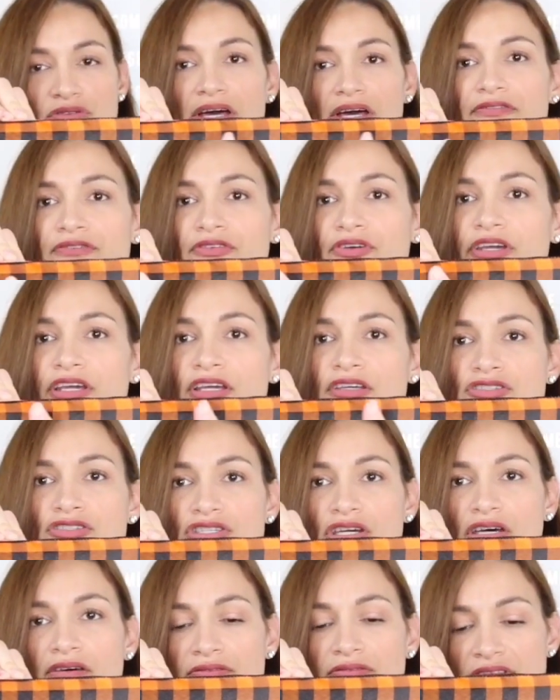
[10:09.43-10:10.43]
do that for
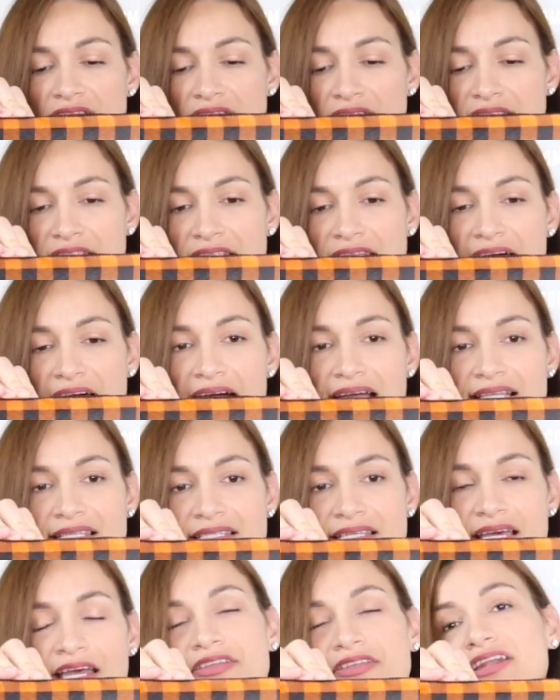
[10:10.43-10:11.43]
each of these
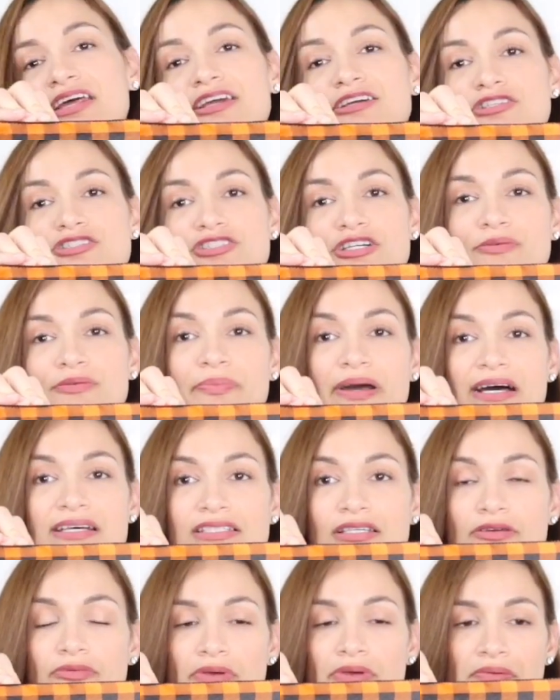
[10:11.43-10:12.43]
slats, and then I could start
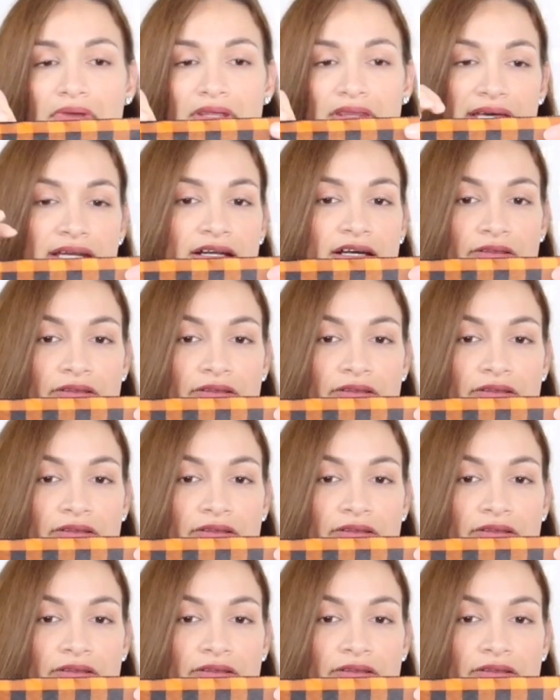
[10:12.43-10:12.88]
basket weaving that